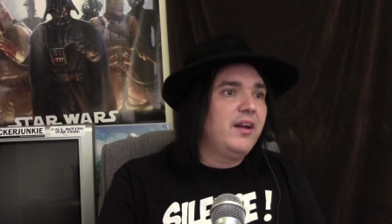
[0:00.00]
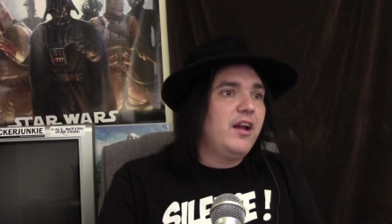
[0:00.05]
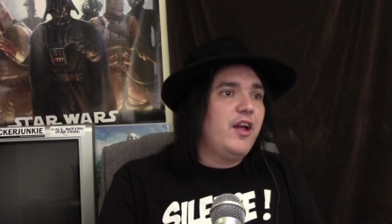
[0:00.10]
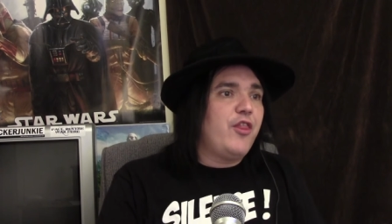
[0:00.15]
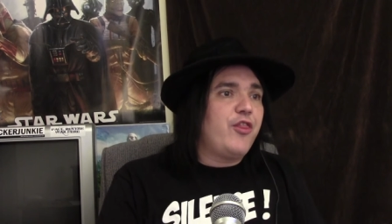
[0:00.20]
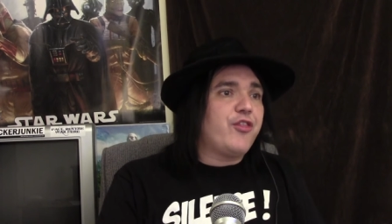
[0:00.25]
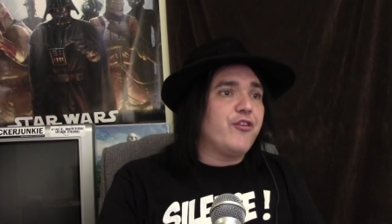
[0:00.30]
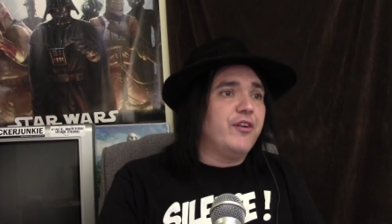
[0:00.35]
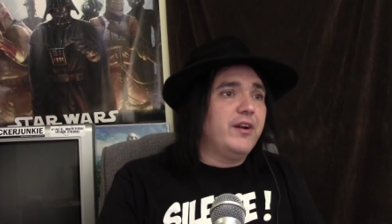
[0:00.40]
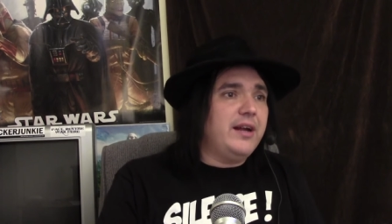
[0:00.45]

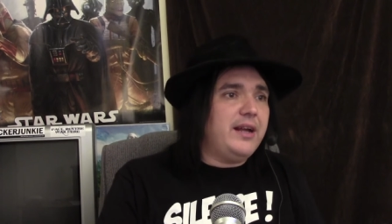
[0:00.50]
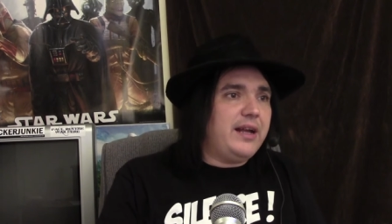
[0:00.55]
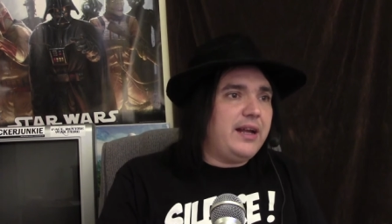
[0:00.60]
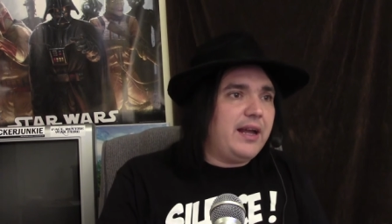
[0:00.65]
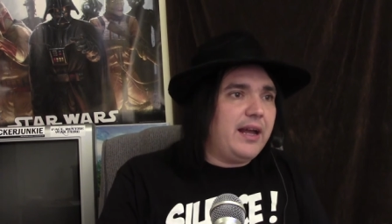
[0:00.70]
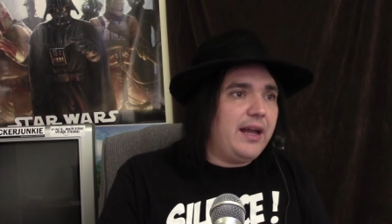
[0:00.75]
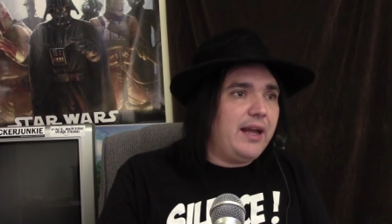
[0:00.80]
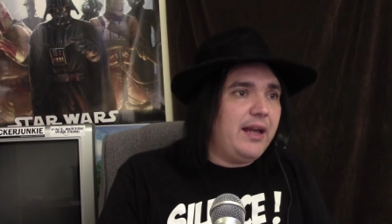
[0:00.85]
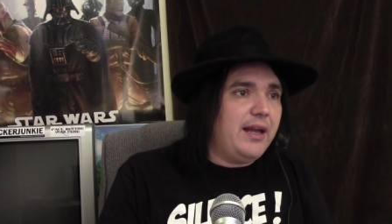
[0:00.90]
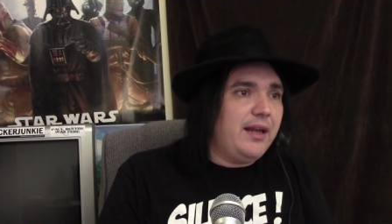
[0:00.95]

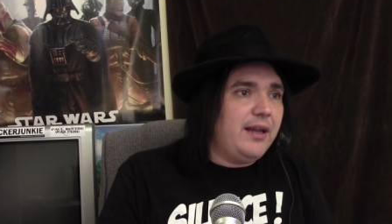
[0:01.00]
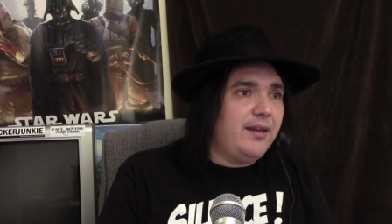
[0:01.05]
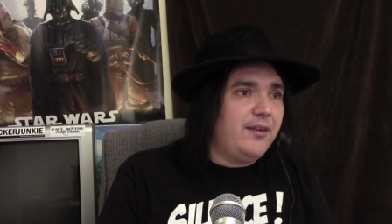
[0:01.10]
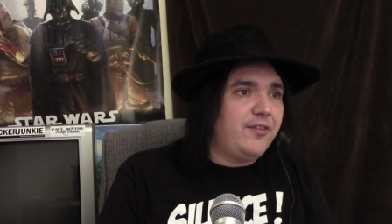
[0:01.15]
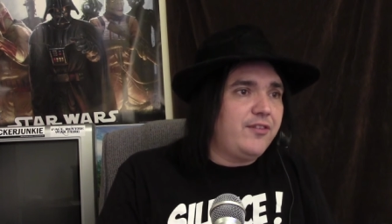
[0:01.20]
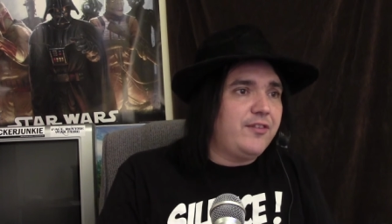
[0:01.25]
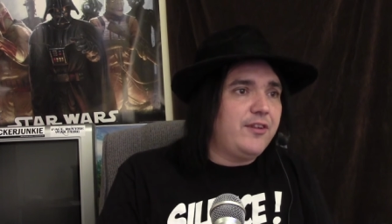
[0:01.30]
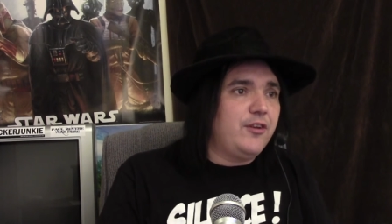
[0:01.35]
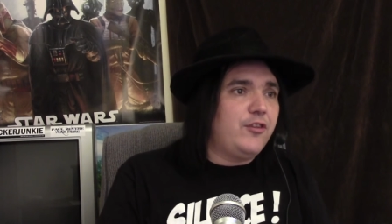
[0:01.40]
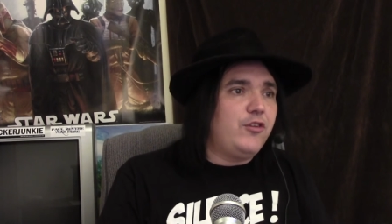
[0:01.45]
Three,
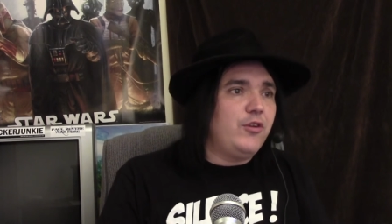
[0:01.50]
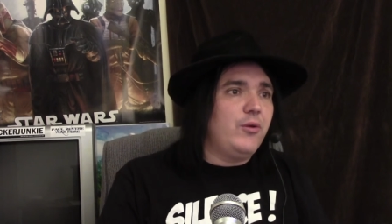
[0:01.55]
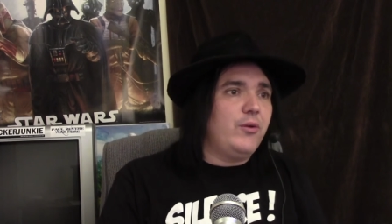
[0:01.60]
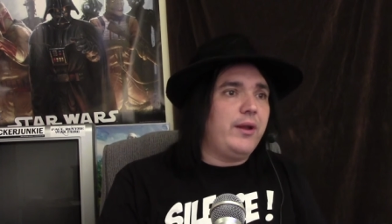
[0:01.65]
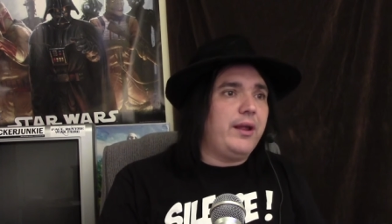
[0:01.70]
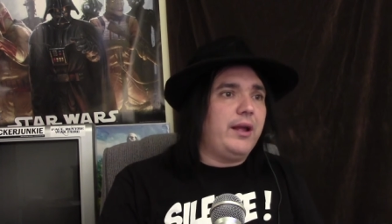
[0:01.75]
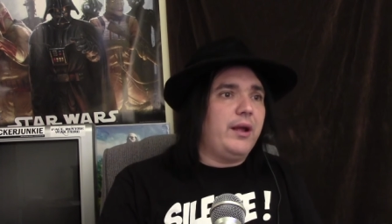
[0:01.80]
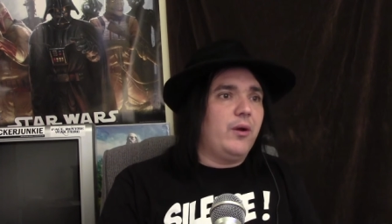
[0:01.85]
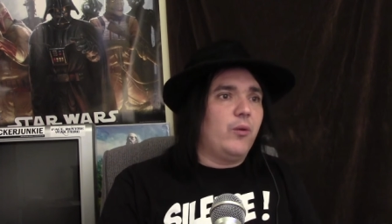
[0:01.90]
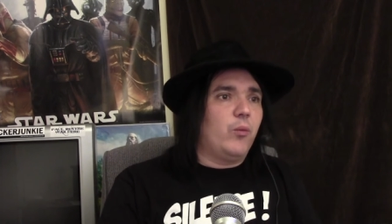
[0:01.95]

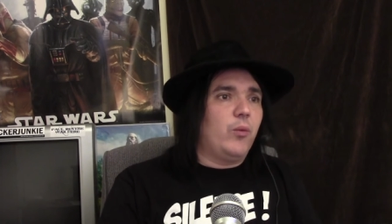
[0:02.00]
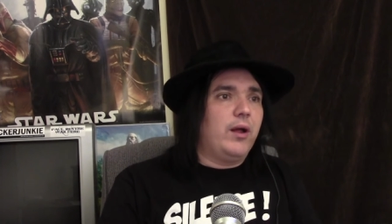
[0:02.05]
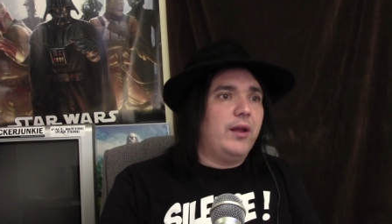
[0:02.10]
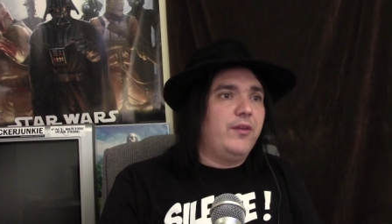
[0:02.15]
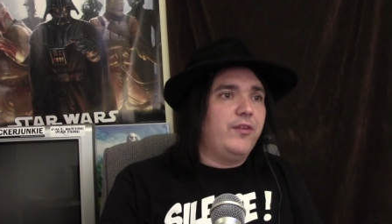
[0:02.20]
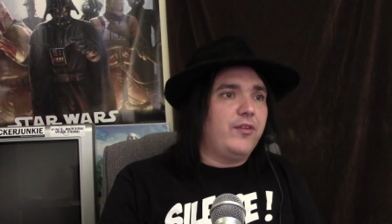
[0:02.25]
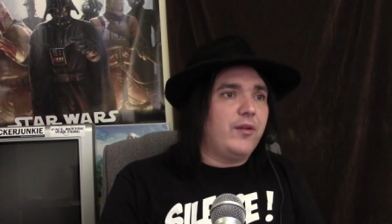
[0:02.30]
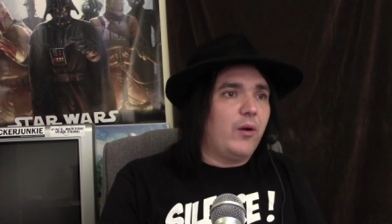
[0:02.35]
instituting one's